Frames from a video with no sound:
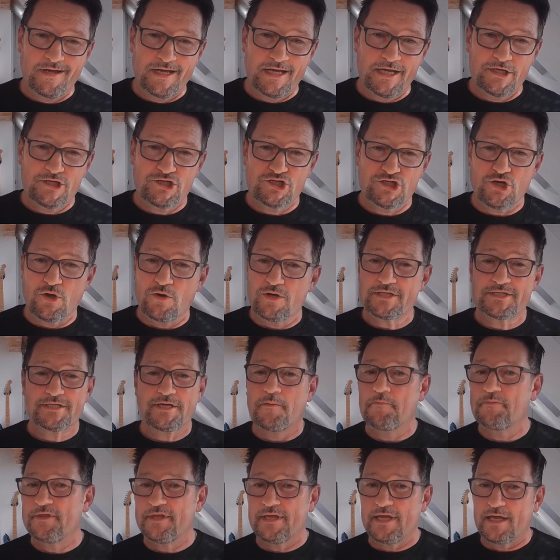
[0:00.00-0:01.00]
show us
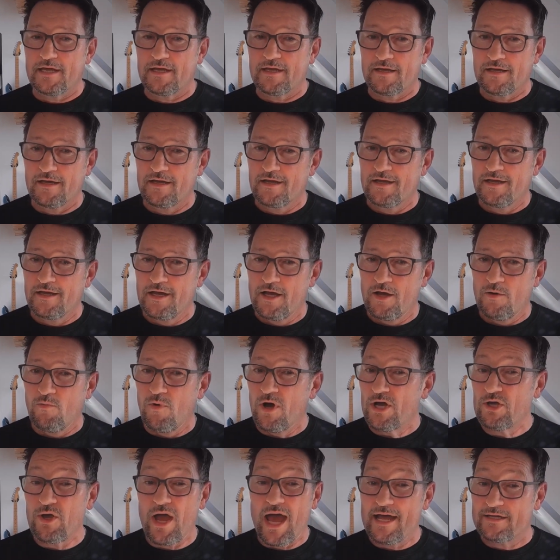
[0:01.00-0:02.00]
something where
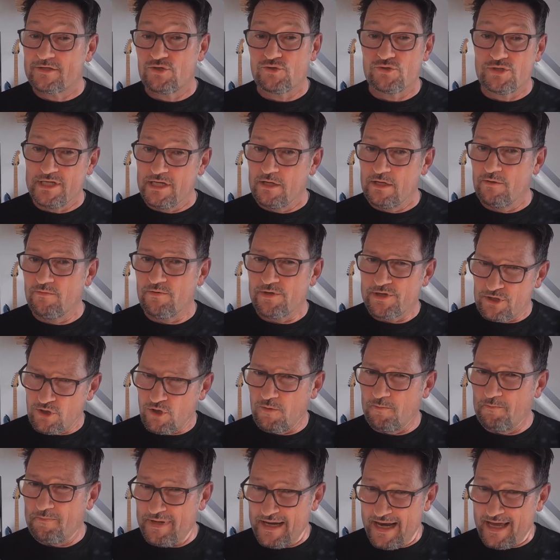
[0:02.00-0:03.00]
you had to deal with
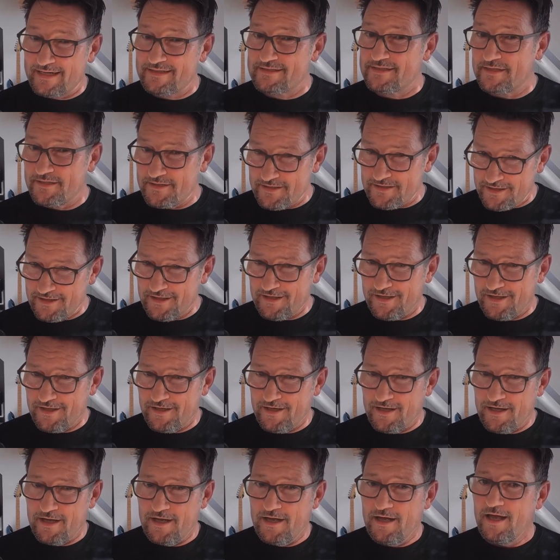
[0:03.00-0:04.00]
complexity
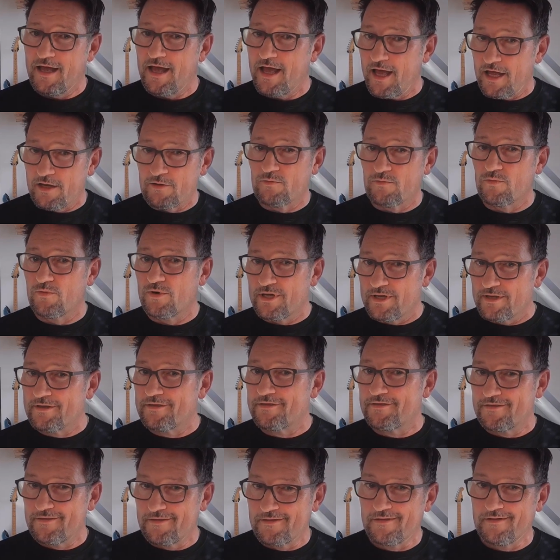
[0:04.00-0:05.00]
and
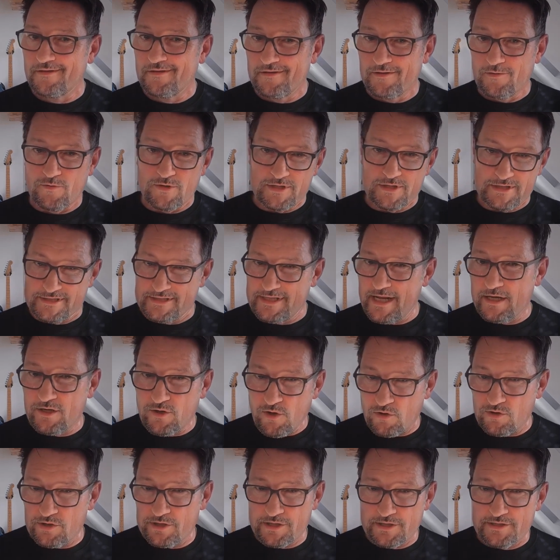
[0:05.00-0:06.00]
with
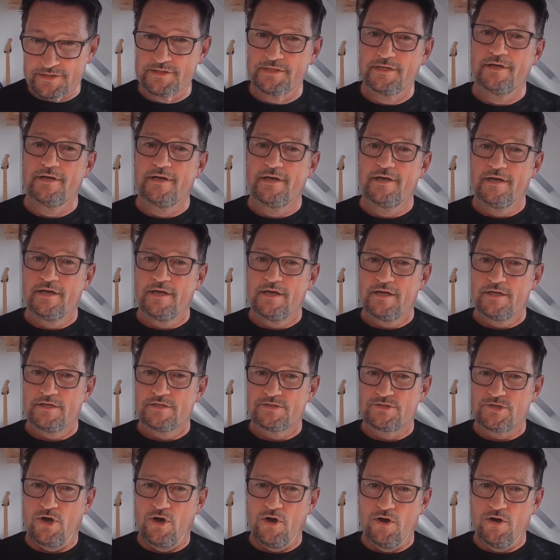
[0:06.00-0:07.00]
stakeholders.
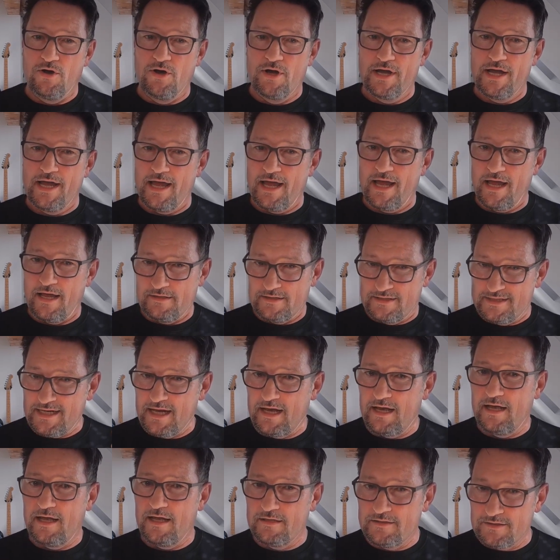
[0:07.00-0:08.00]
So and
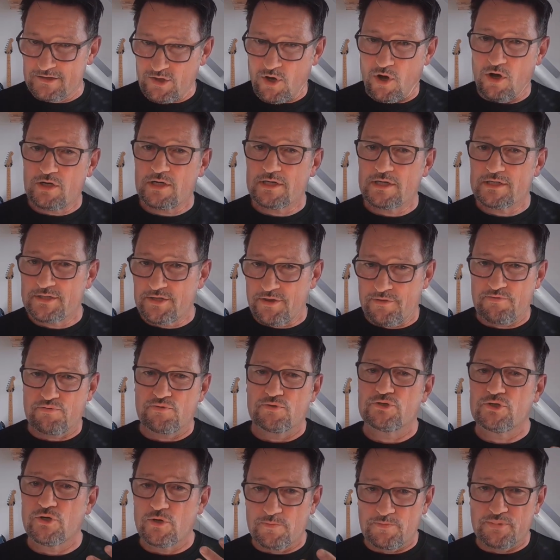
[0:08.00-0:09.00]
talk us through
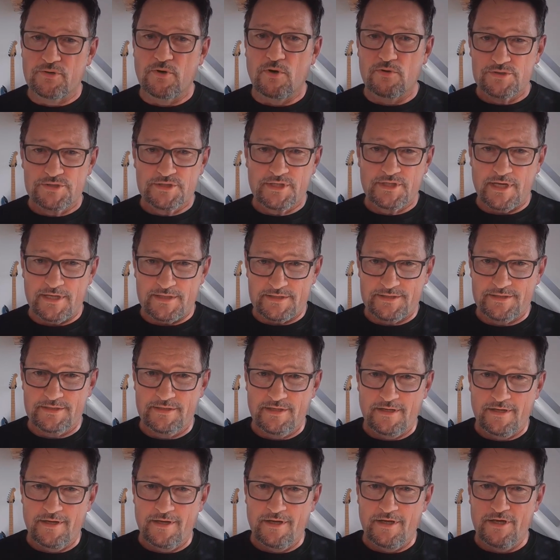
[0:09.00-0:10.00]
your process.
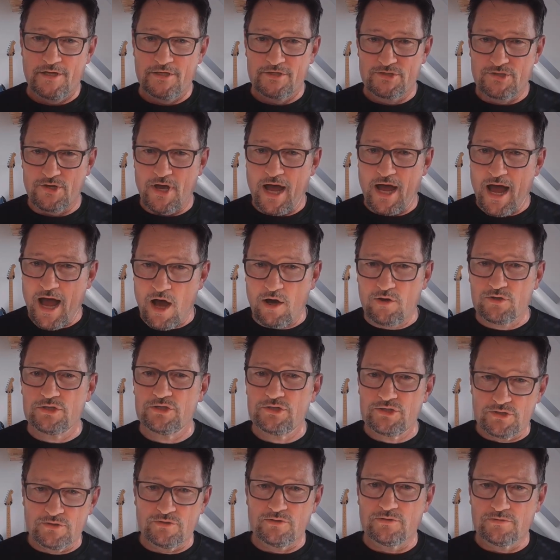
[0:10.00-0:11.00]
So how did
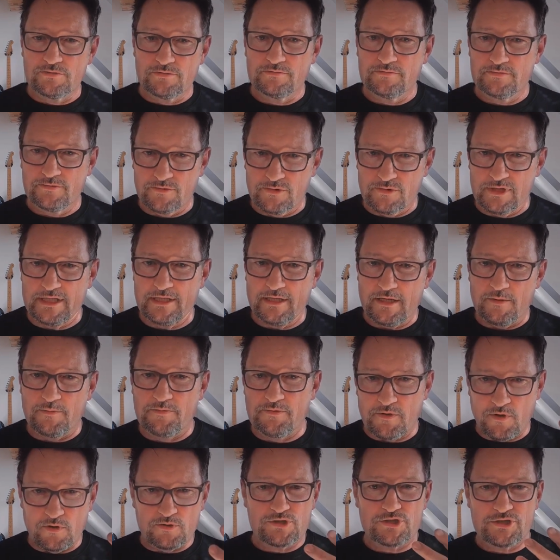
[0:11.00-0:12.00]
you really
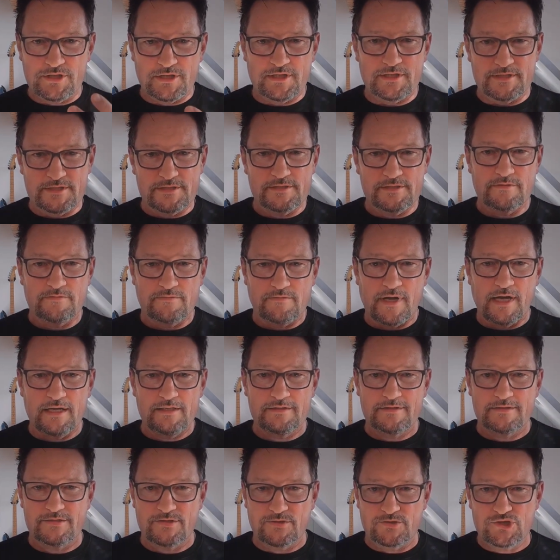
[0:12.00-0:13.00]
approach this, right?
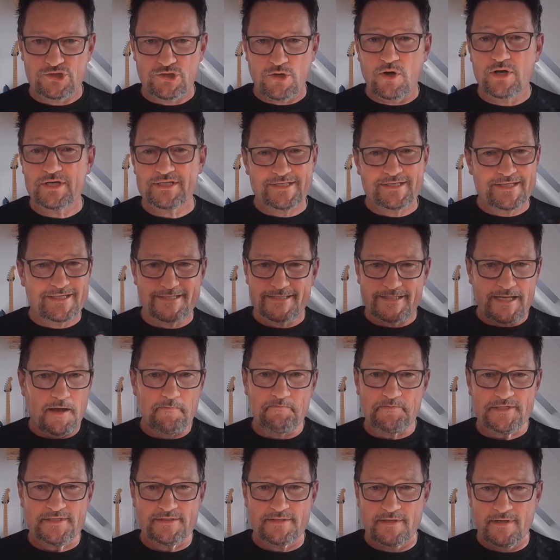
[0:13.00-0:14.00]
So show us the
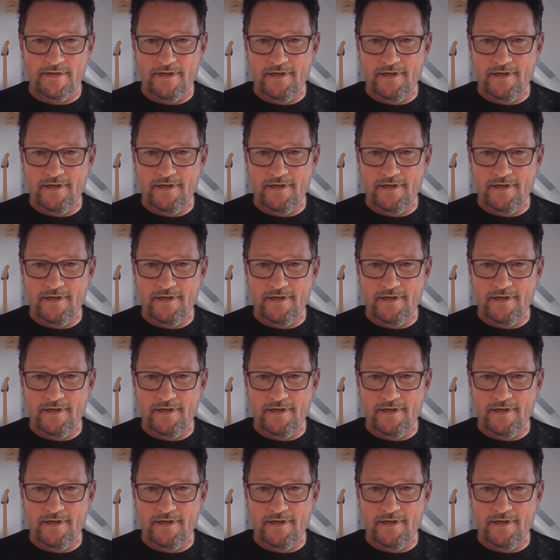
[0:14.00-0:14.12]
steps.